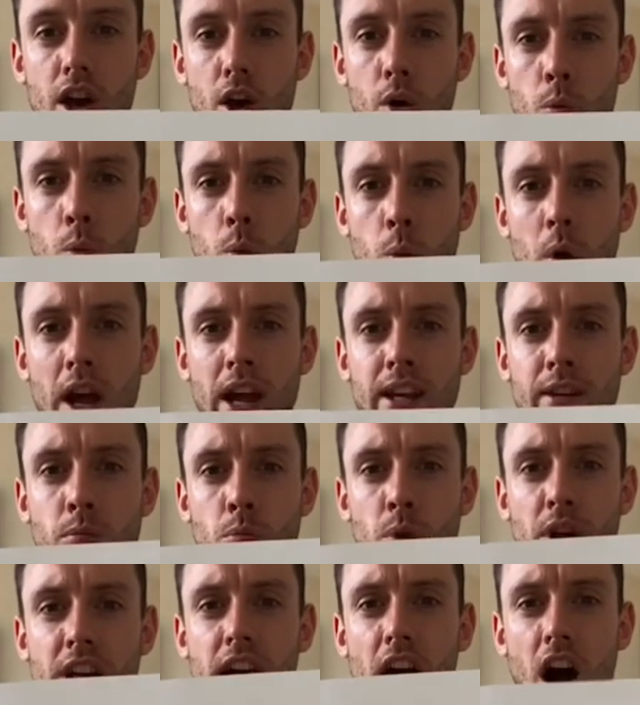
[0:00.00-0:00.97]
When
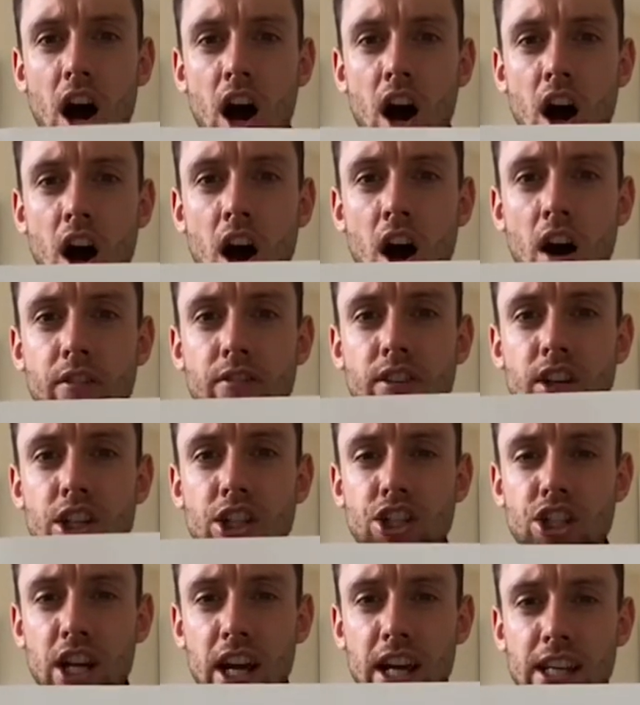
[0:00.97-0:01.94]
we half a
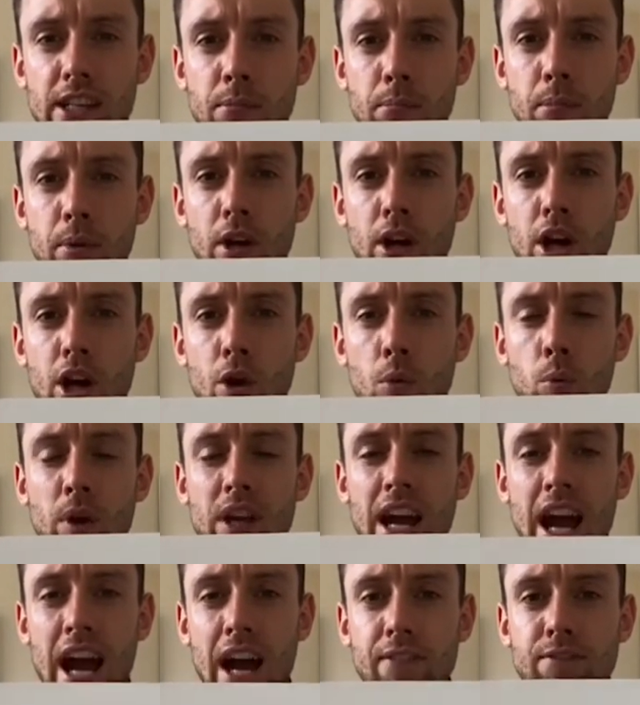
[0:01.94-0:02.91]
shape, we
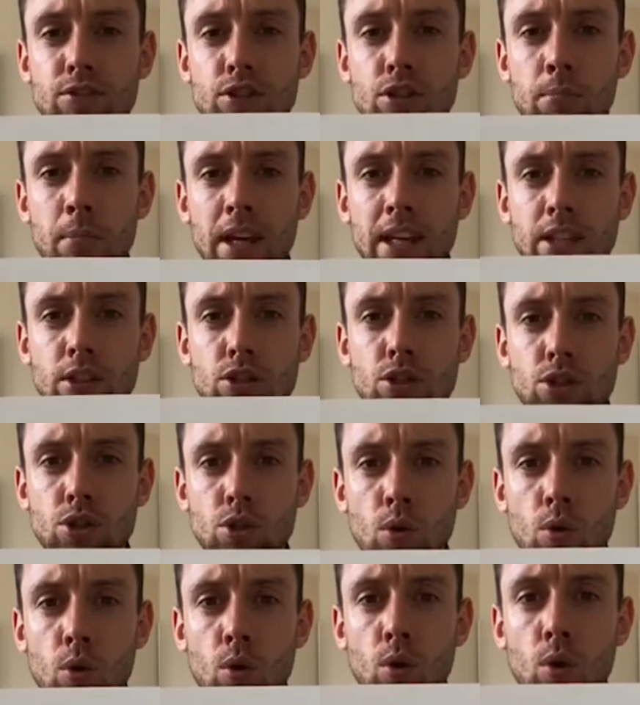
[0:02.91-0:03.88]
have to make
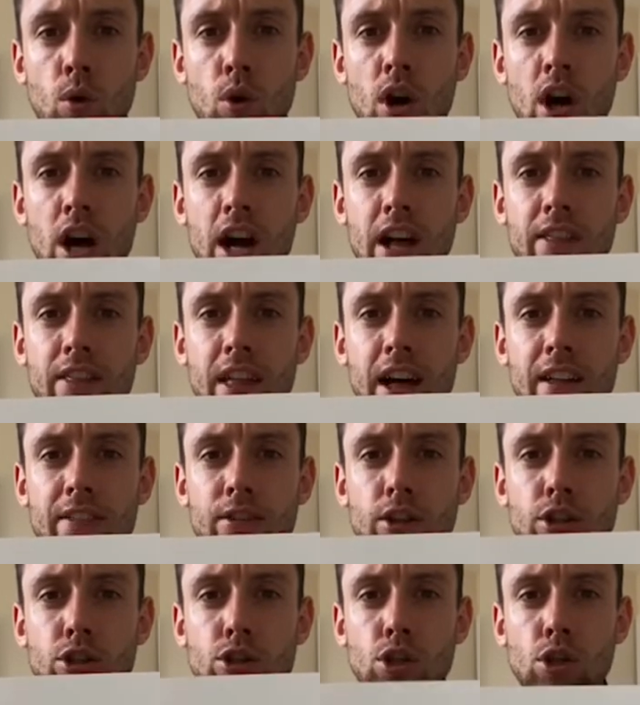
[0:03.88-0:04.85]
sure that
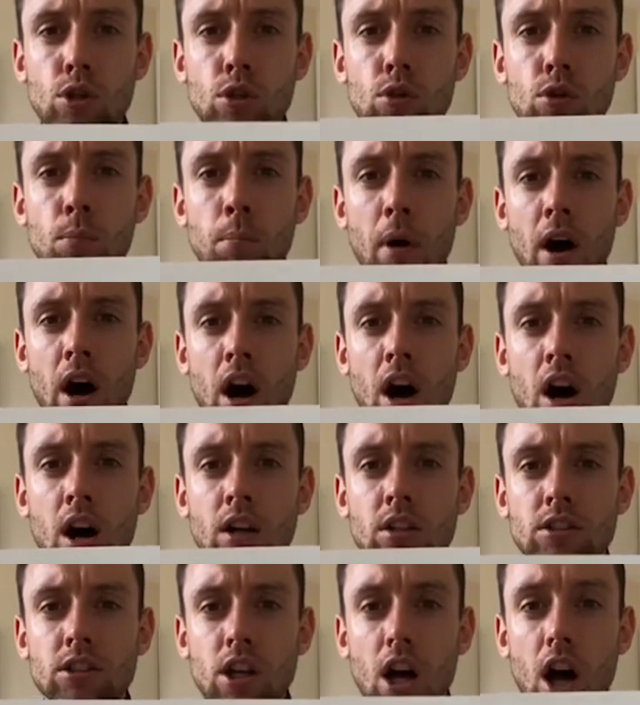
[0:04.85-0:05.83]
the two
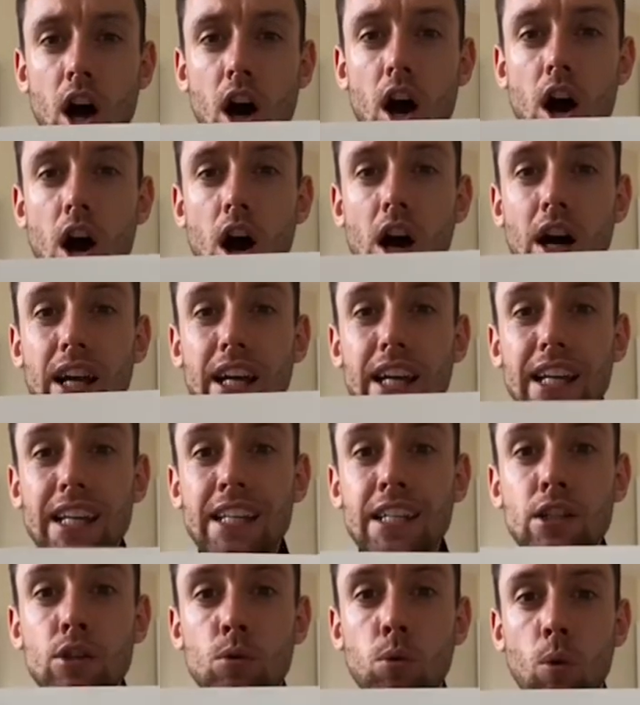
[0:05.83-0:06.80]
parts are
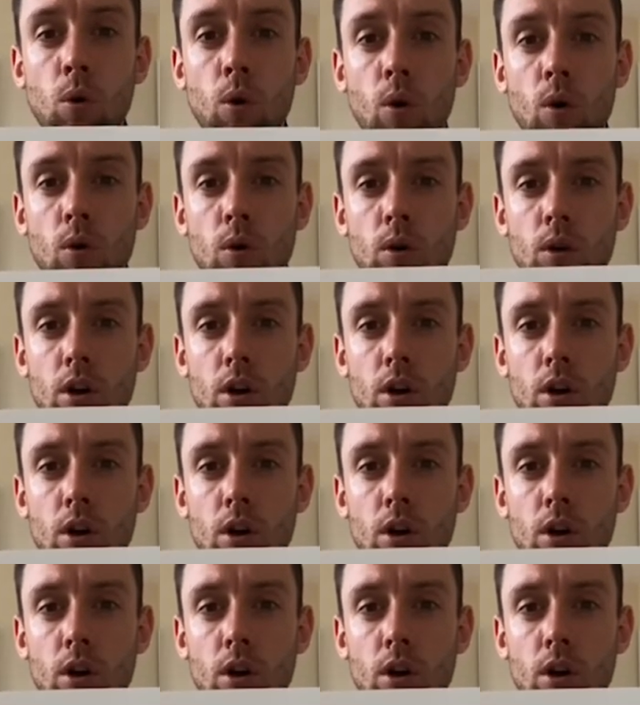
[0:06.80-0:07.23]
equal.